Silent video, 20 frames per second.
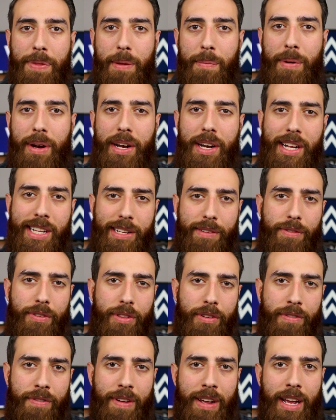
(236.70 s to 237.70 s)
but it doesn't for
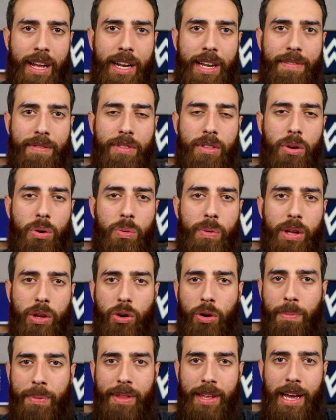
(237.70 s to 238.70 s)
the fan, even though when you
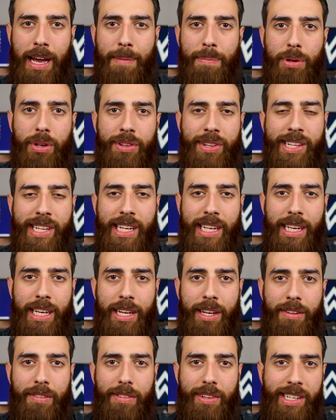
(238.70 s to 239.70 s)
open the app you can see
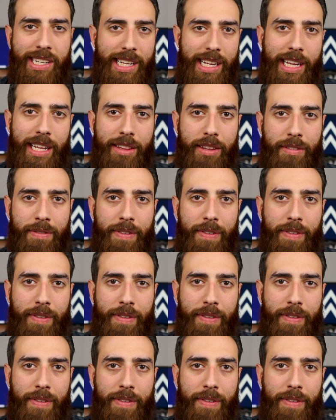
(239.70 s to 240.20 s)
it seeing the